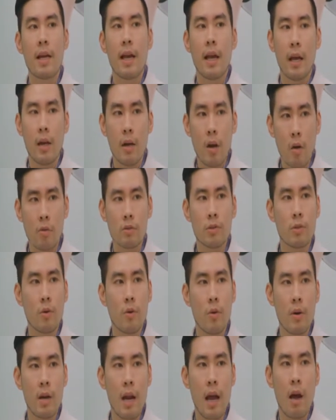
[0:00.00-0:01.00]
And
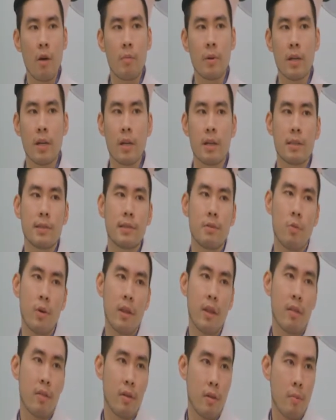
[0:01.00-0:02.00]
also now, because with
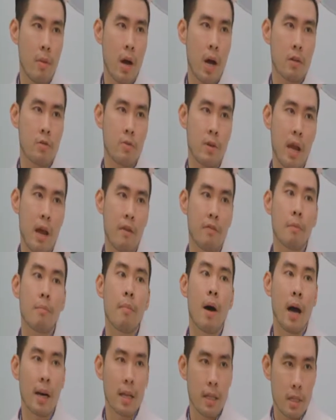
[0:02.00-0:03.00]
the Thermage we have the
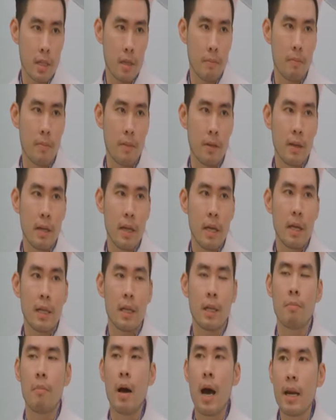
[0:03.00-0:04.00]
body tip.
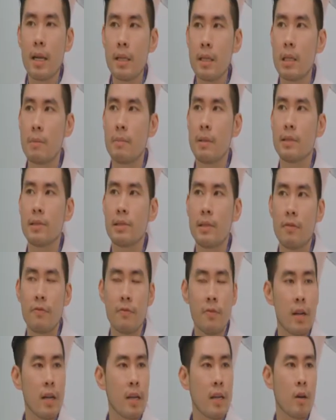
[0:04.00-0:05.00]
The body tip is
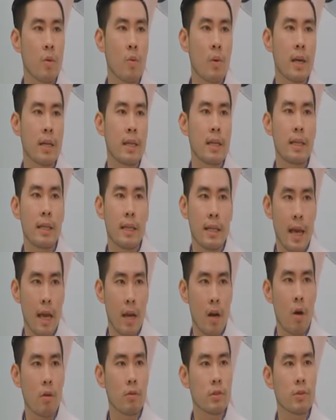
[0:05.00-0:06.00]
different in the way that it
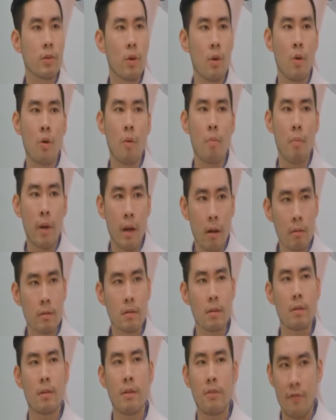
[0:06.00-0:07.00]
can also melt
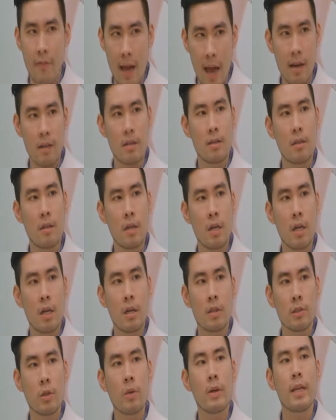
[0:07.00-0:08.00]
the fat.
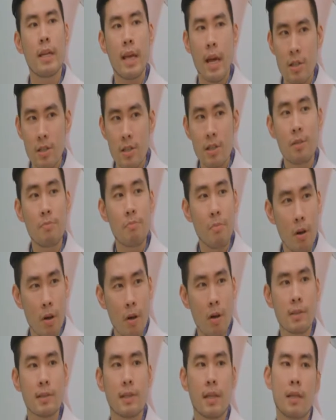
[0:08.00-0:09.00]
Really? So it actually
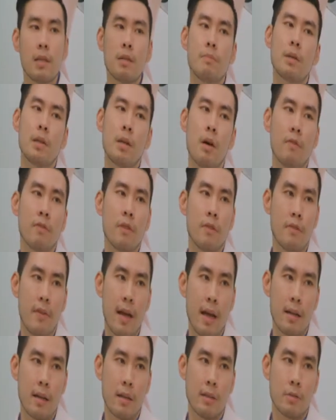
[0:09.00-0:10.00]
burns a little bit of the
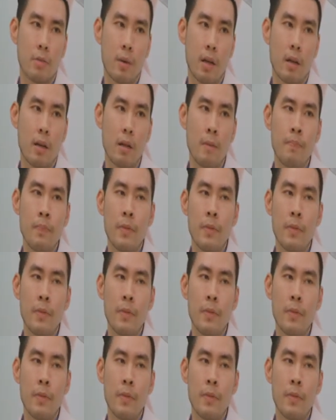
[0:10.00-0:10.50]
fat as well.